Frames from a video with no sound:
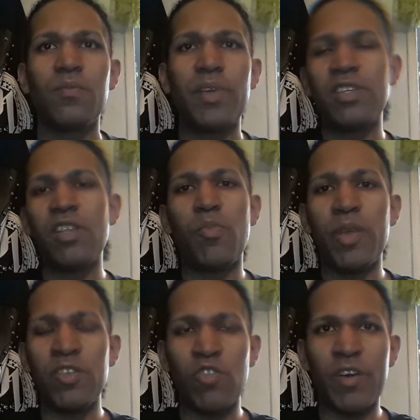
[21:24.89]
basically they're
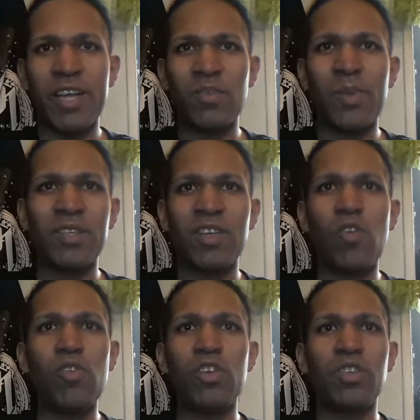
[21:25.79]
playing sarcasm by saying,
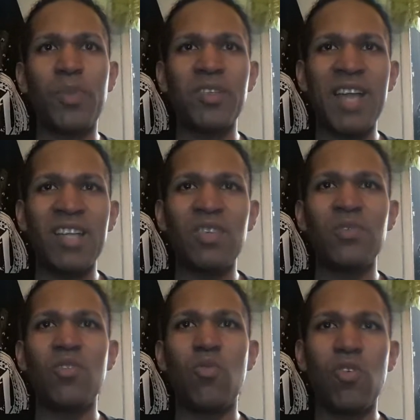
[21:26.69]
"Oh, look, it's the best tag team
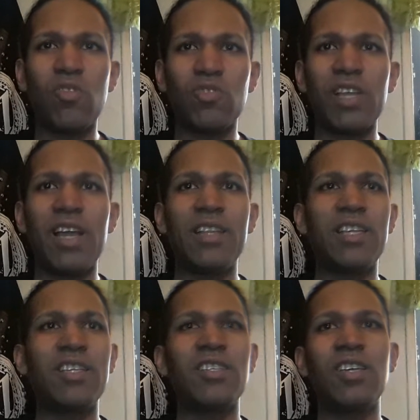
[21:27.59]
in the world" and all that. And
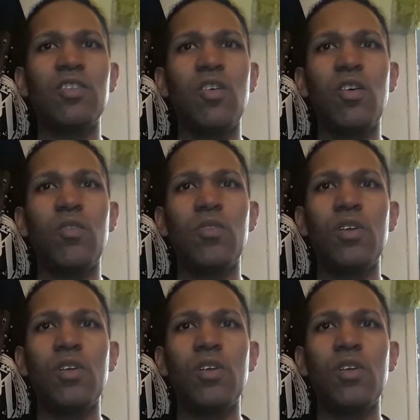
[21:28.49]
then they said, "Oh,